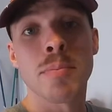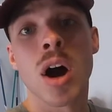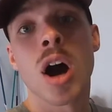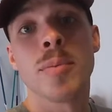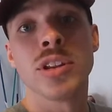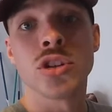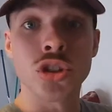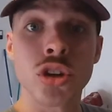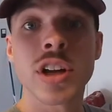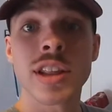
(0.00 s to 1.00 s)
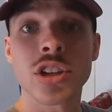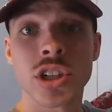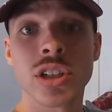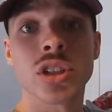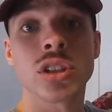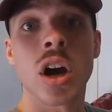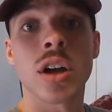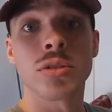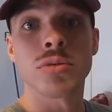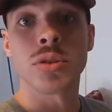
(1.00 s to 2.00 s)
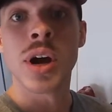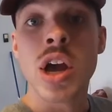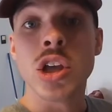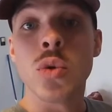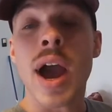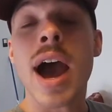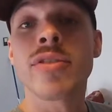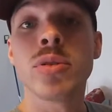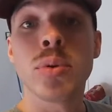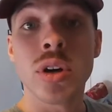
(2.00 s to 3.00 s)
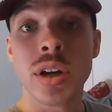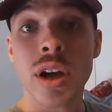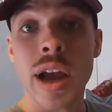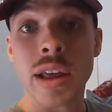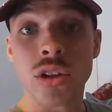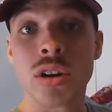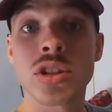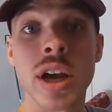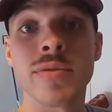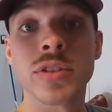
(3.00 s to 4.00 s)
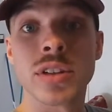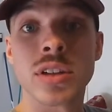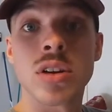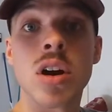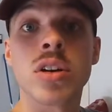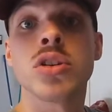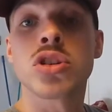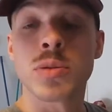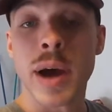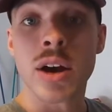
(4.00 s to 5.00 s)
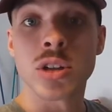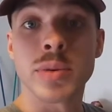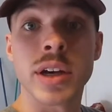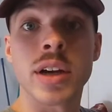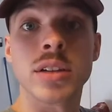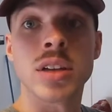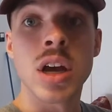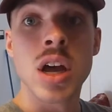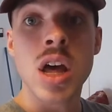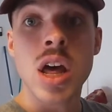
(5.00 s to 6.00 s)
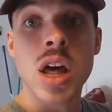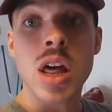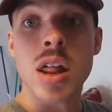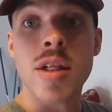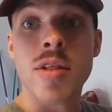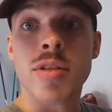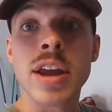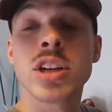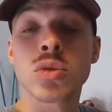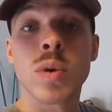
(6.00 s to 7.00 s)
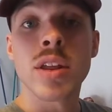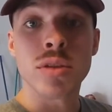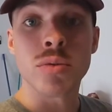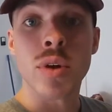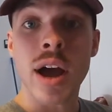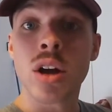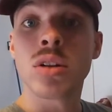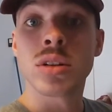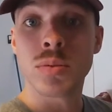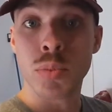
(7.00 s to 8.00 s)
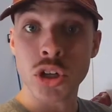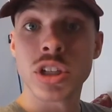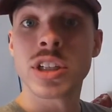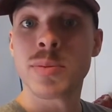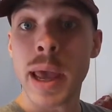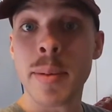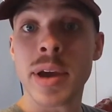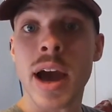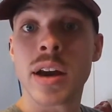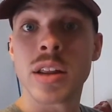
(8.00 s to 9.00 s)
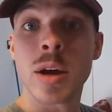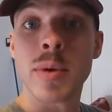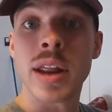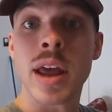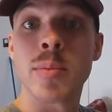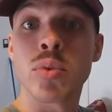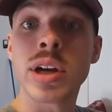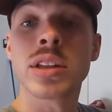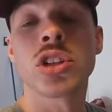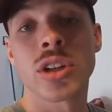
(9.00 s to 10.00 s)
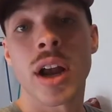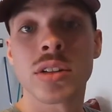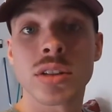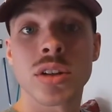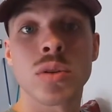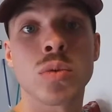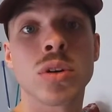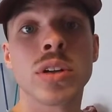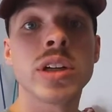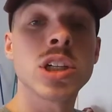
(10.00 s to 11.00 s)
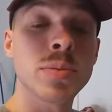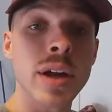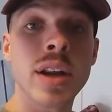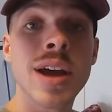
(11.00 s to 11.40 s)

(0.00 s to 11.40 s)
mom and the journey that she's just gone through. You have to put a large emphasis on your spouse because they just went through hell pushing this baby out of them and bringing this child into the world. They just spent